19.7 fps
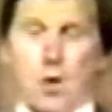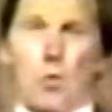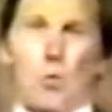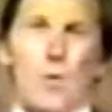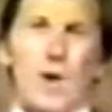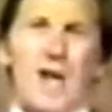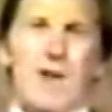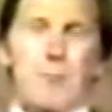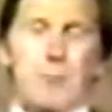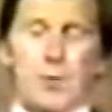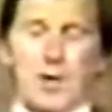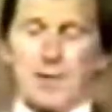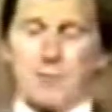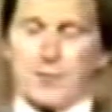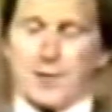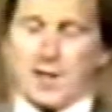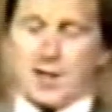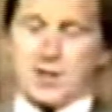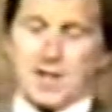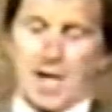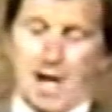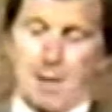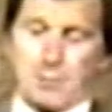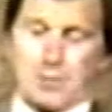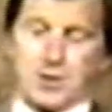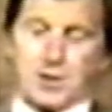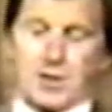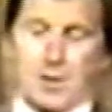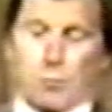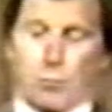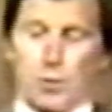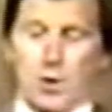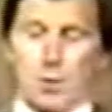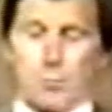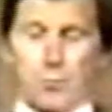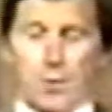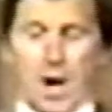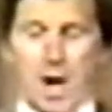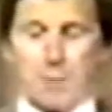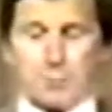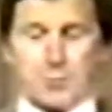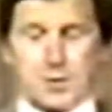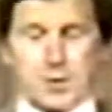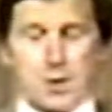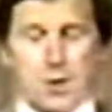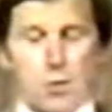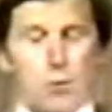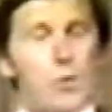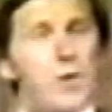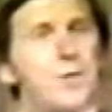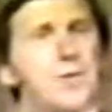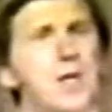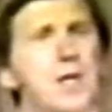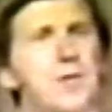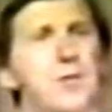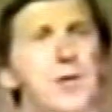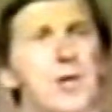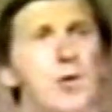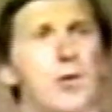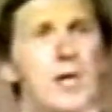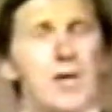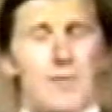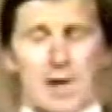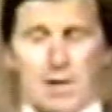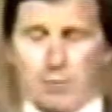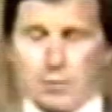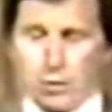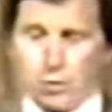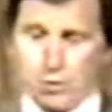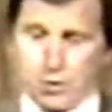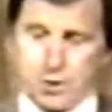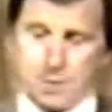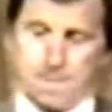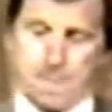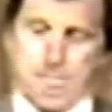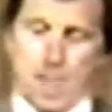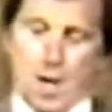We have briefly examined some real problems with the theory of evolution.